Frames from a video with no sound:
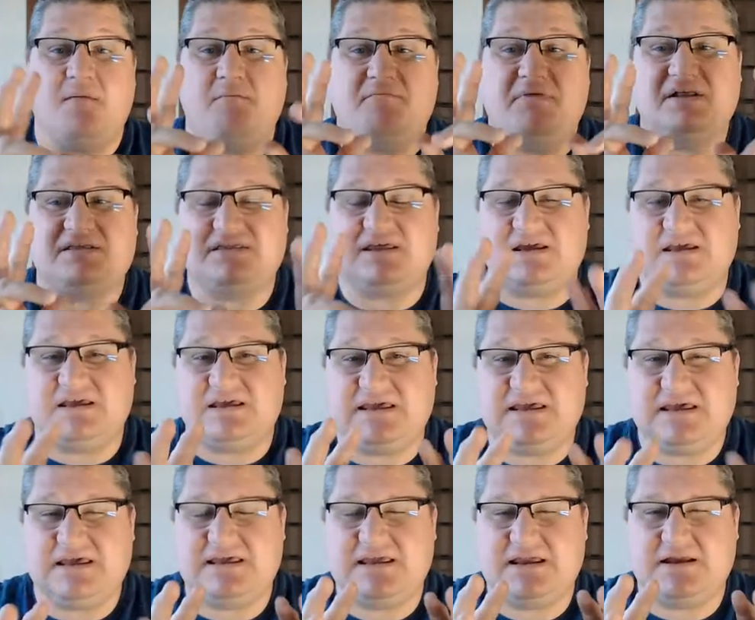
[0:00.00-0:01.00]
But the
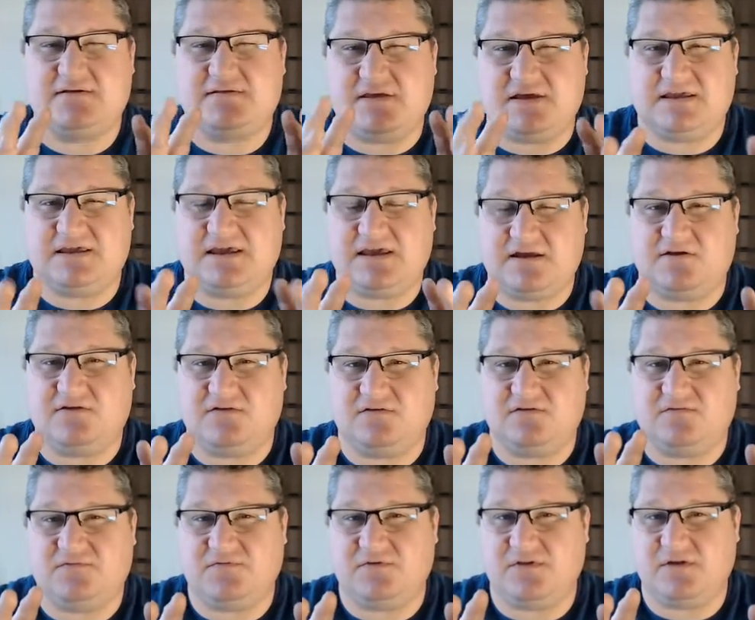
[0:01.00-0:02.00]
kicker
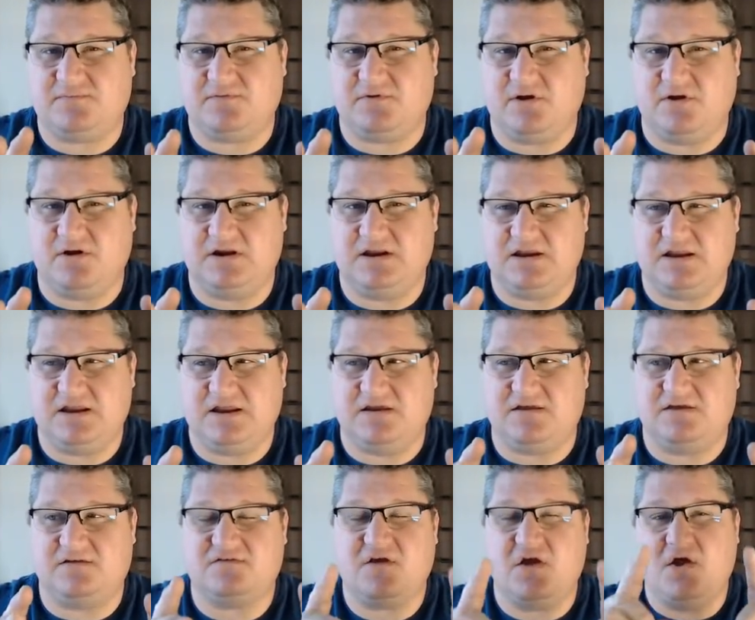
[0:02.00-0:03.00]
to flip learning
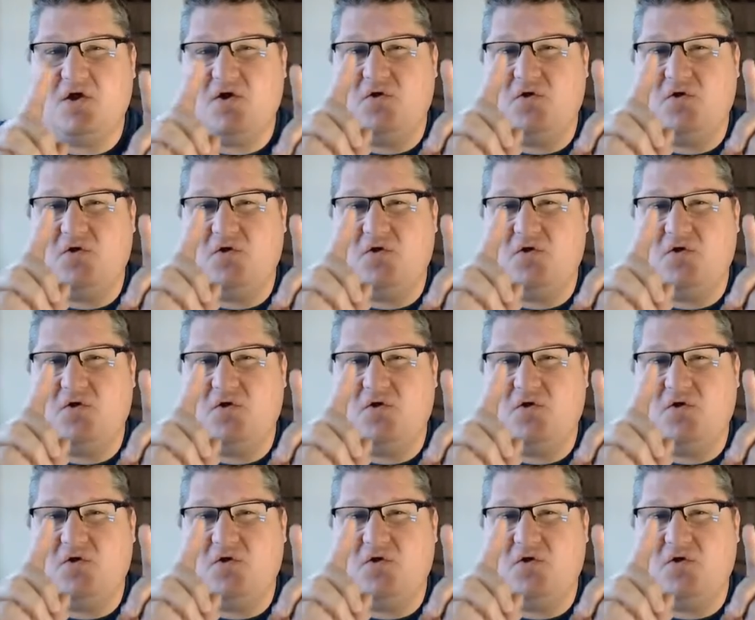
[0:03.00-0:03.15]
is